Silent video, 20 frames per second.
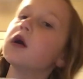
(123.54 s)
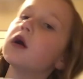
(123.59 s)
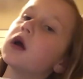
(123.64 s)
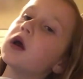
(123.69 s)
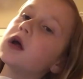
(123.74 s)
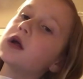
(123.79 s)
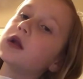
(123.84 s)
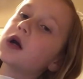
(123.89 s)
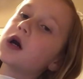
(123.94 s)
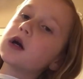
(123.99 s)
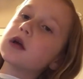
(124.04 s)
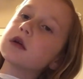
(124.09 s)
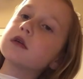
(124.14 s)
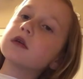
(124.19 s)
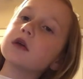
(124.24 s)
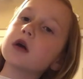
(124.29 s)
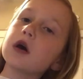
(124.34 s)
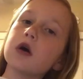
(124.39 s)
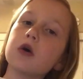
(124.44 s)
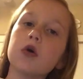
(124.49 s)
And
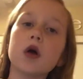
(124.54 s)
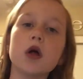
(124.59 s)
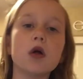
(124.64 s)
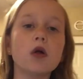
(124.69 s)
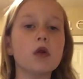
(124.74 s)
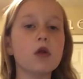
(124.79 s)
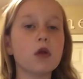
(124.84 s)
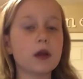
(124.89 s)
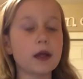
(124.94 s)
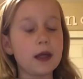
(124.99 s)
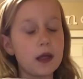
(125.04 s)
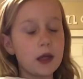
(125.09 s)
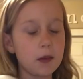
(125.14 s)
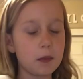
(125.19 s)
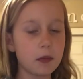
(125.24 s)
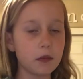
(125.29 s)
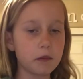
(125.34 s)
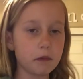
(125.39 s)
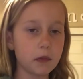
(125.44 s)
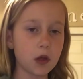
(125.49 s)
also it'll
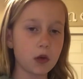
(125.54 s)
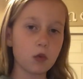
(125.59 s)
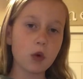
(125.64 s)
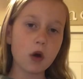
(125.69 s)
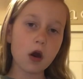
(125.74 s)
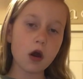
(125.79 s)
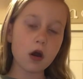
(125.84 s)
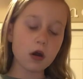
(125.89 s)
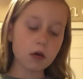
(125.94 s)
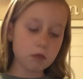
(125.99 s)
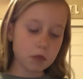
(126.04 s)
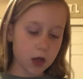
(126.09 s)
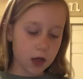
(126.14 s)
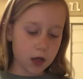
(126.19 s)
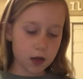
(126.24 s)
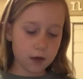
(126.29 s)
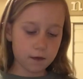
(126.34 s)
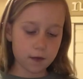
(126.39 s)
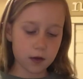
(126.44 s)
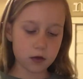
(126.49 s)
keep me warm
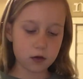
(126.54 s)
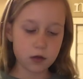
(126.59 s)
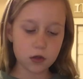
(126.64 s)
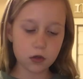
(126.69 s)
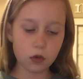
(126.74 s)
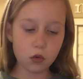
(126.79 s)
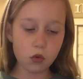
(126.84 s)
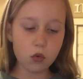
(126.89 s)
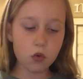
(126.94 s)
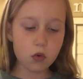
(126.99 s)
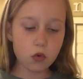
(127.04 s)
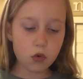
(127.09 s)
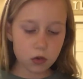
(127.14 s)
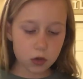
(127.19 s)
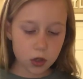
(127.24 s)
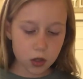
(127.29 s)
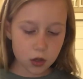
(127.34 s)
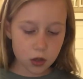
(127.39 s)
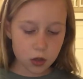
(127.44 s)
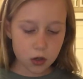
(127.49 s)
if it's
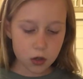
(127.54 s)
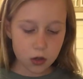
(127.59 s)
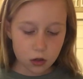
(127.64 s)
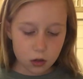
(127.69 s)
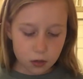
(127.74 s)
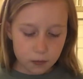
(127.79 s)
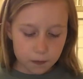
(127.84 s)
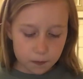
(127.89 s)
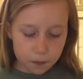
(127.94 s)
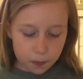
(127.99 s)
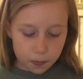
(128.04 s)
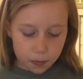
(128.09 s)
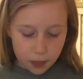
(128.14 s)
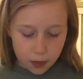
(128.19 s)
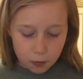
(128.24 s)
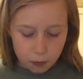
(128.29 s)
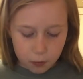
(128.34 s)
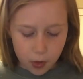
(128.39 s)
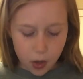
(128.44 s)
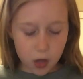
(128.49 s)
cold.
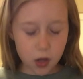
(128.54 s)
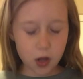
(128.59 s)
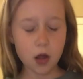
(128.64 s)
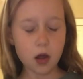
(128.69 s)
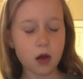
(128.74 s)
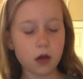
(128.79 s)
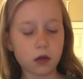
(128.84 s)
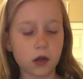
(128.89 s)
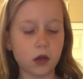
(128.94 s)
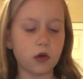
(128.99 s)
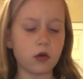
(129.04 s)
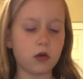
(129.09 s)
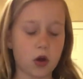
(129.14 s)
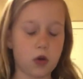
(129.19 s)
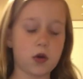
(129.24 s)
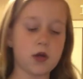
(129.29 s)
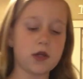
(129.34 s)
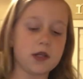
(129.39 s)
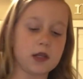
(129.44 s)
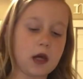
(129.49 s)
But you
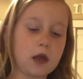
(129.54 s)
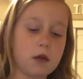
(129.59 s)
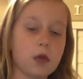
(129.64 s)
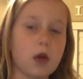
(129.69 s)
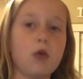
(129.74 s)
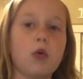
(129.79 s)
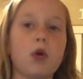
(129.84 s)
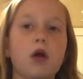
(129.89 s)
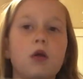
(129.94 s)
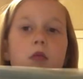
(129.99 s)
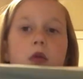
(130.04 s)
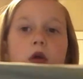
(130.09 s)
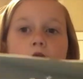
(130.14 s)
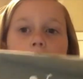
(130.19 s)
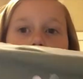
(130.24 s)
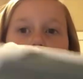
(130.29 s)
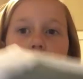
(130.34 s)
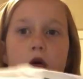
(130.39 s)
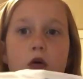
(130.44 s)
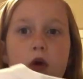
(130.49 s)
know, it's getting warmer.
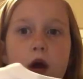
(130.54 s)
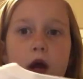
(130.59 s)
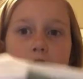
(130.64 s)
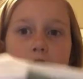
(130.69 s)
So I